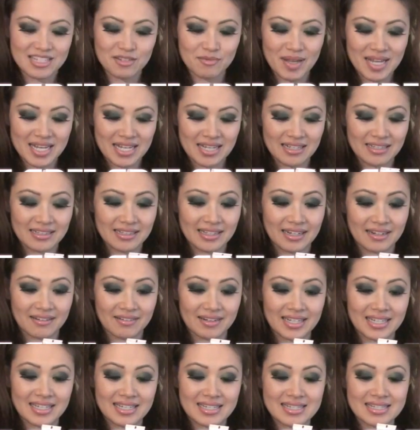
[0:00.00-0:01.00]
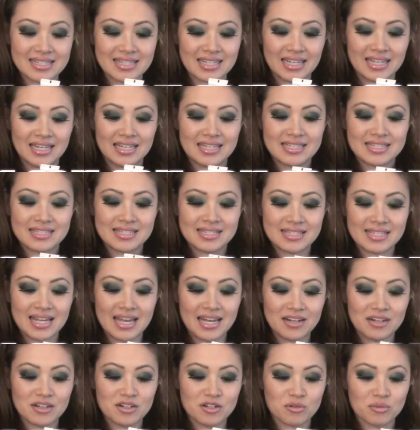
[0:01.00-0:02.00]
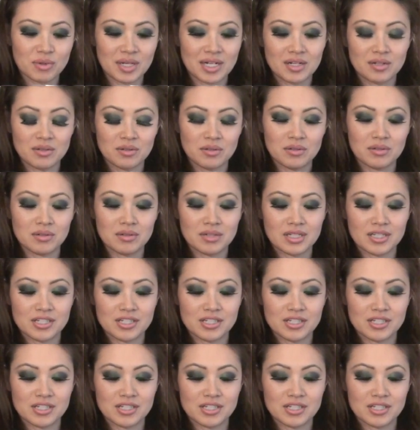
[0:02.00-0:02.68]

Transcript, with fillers: is my Clarins Sun Wrinkle